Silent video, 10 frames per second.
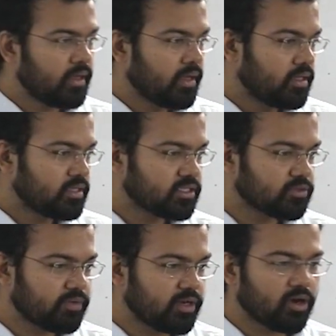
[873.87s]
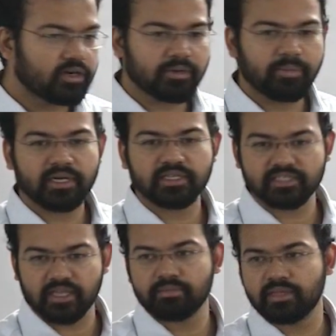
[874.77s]
See, so we'll not repeat the
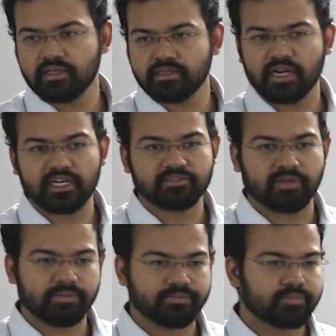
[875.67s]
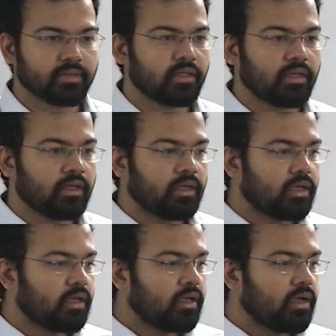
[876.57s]
same thing, that is
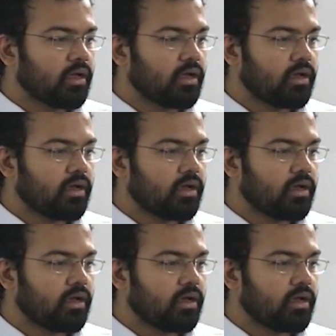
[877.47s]
why.